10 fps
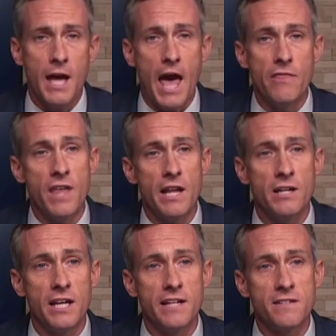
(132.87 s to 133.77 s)
And
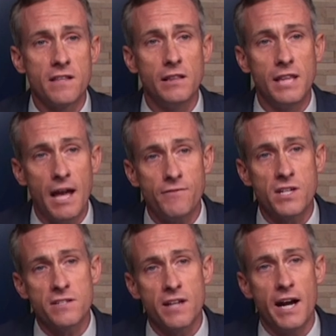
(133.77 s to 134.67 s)
then it's the
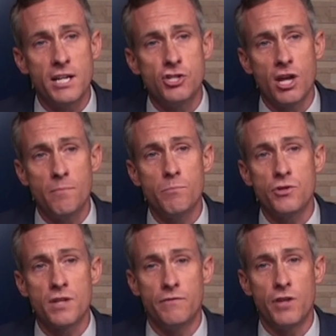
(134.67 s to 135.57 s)
left sided
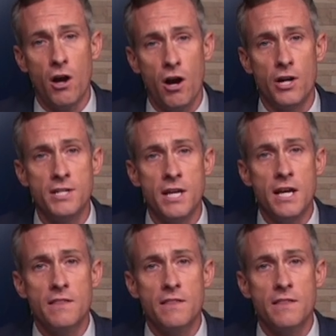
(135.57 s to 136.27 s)
chambers of the heart